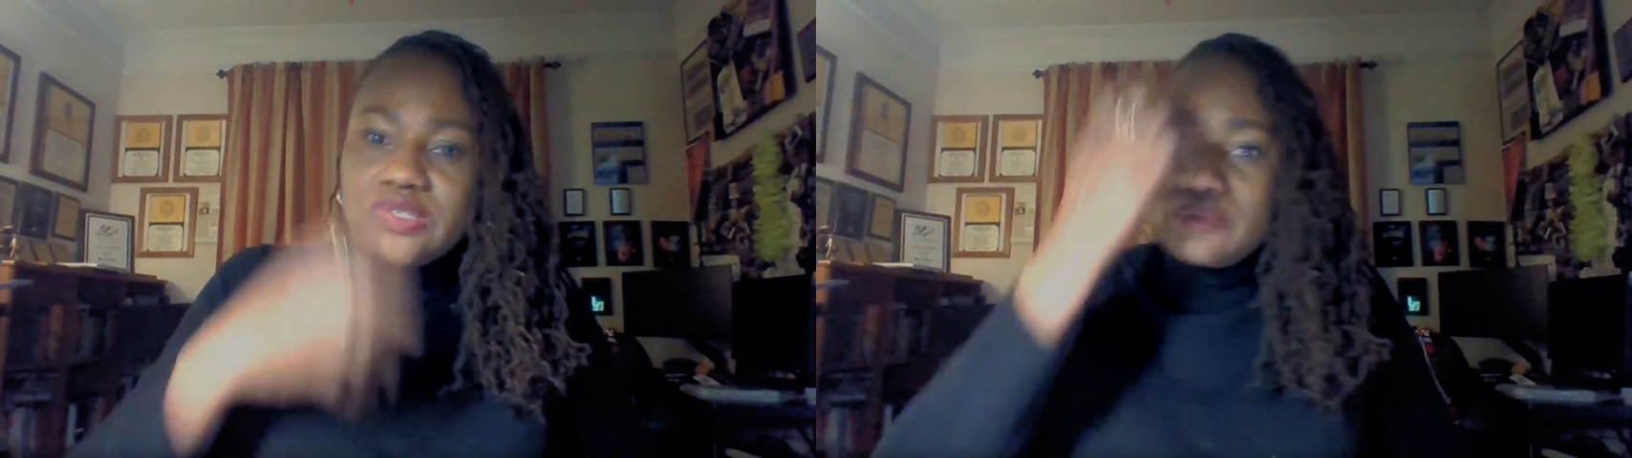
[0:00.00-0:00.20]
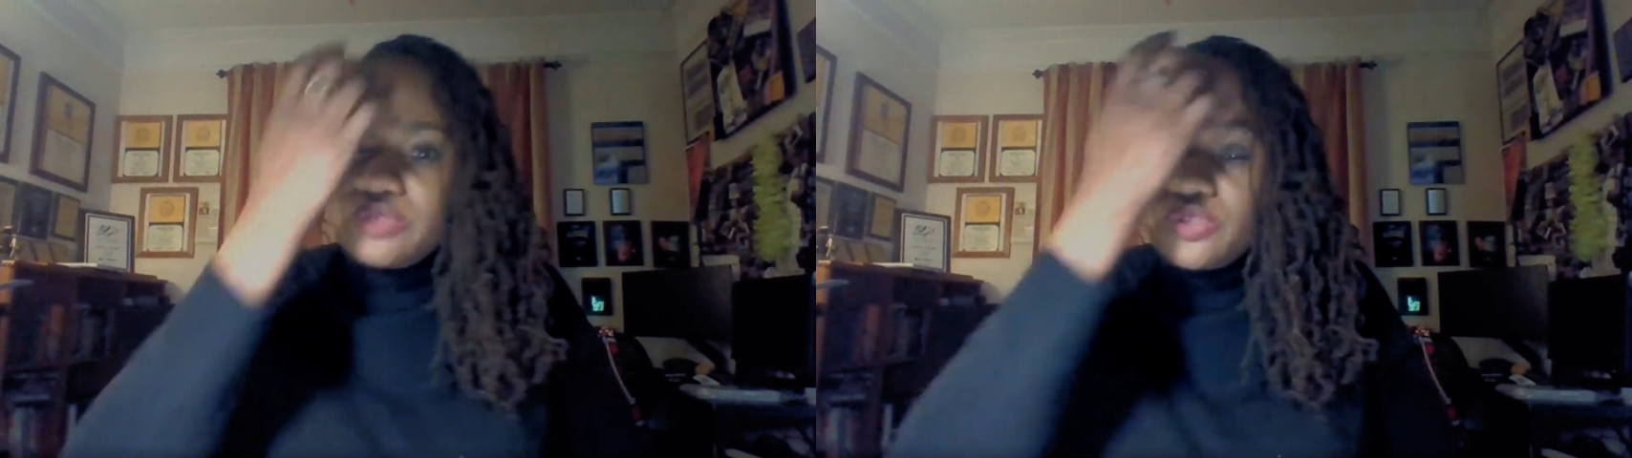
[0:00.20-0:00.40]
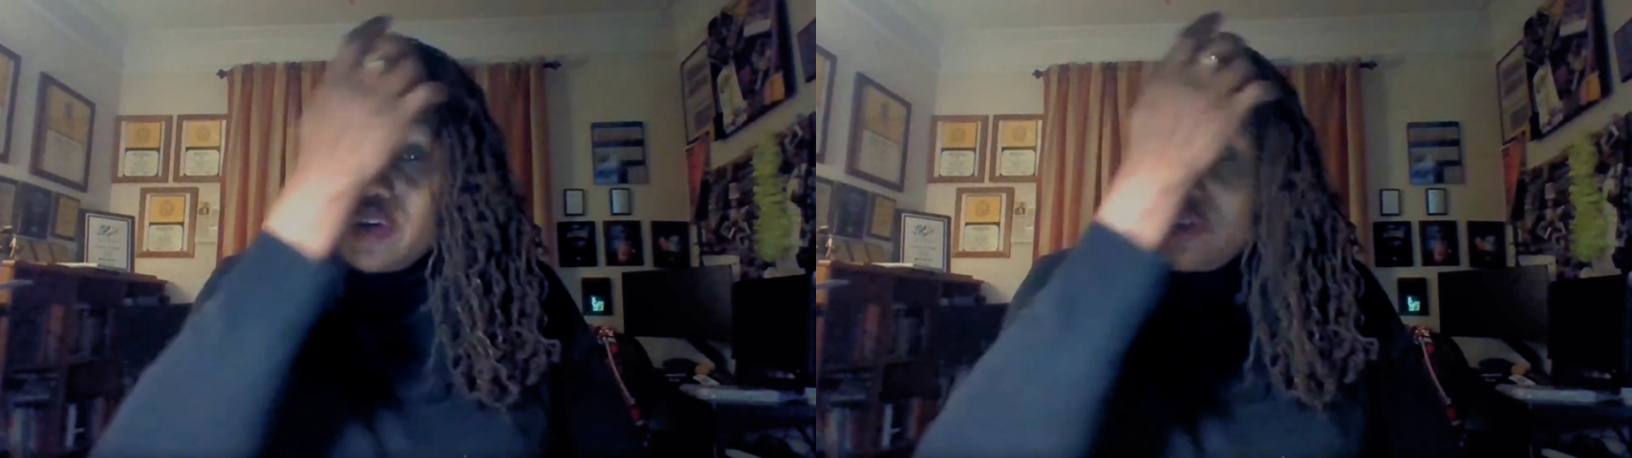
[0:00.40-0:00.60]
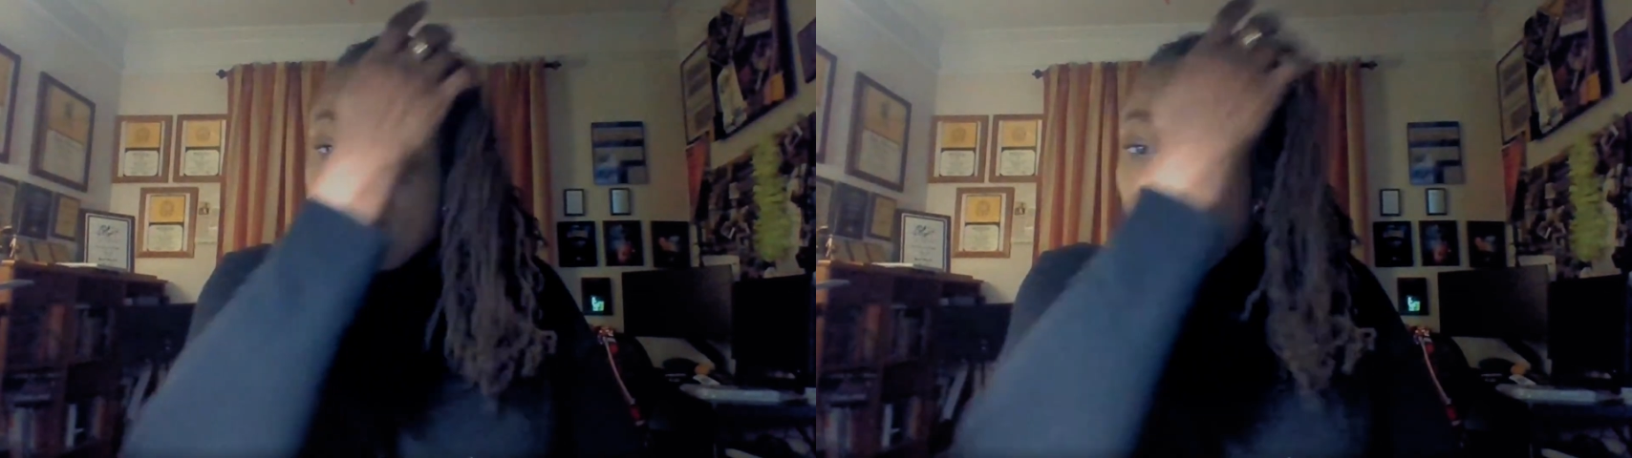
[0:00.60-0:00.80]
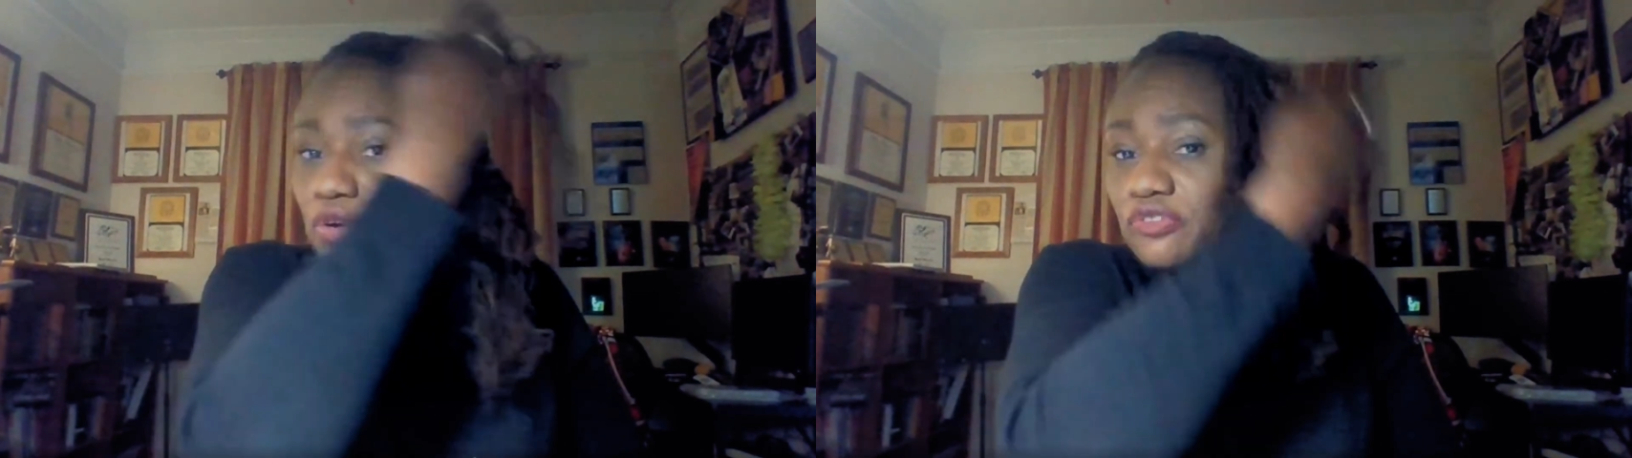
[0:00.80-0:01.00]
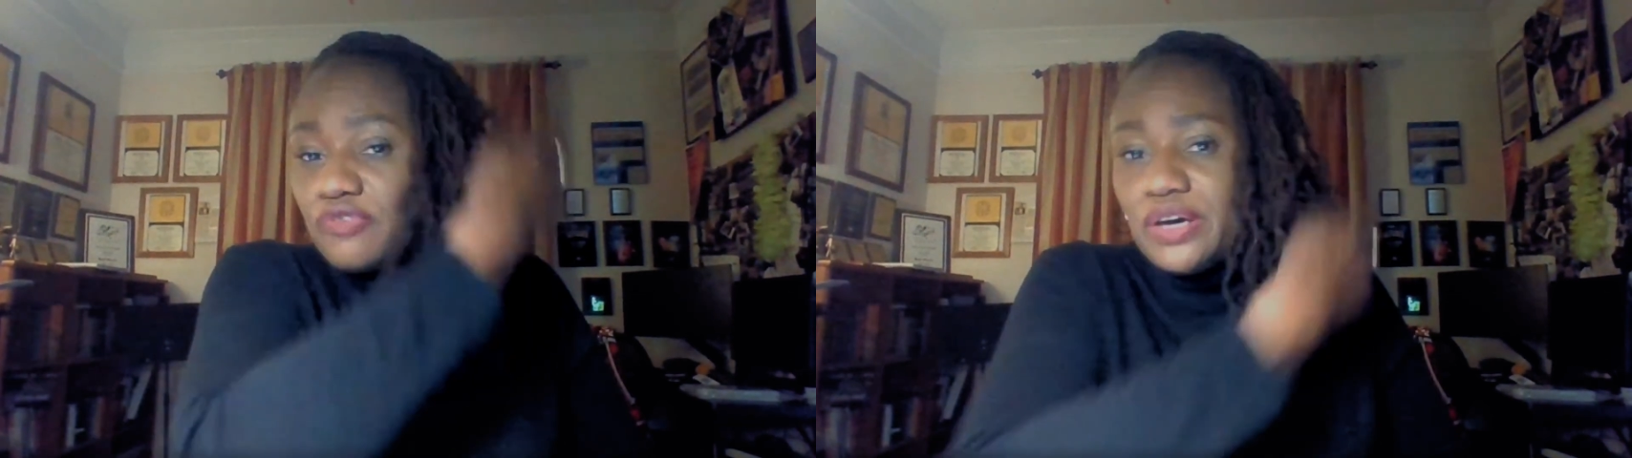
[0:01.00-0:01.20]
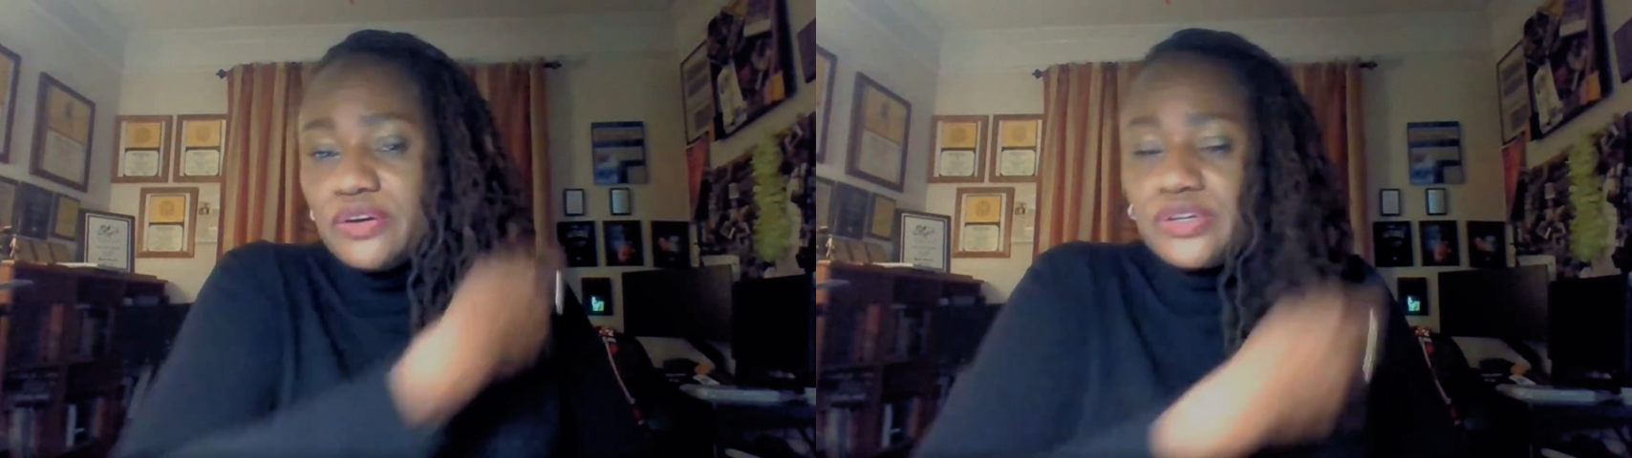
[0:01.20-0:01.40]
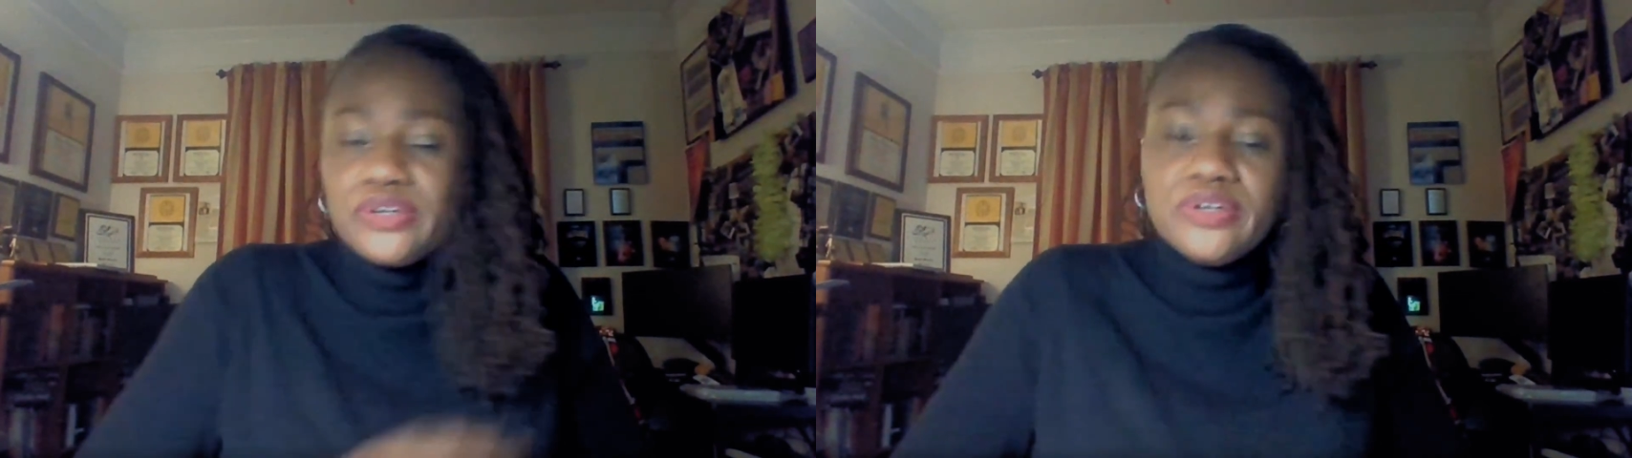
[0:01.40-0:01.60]
some sort of moral
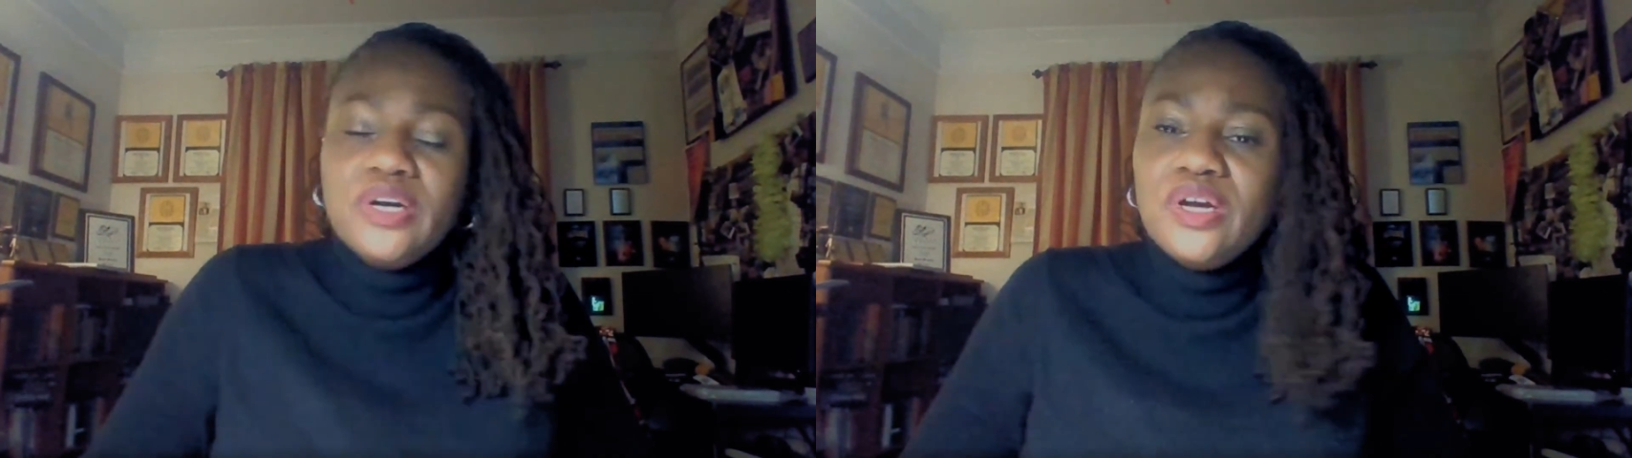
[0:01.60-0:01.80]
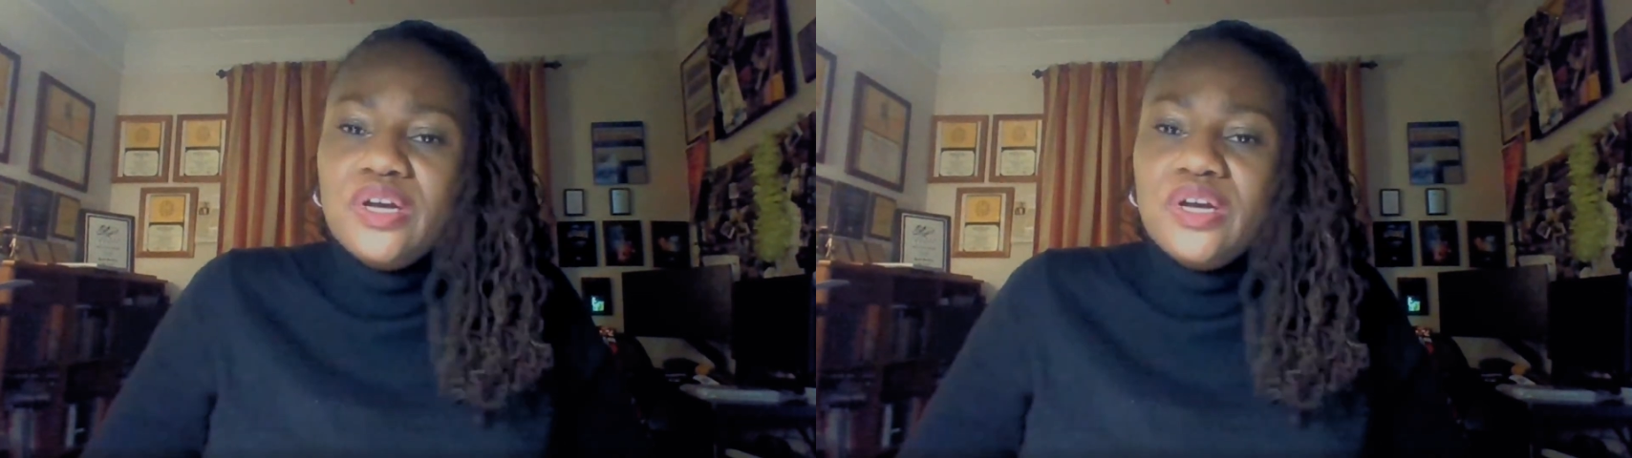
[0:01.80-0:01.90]
failure.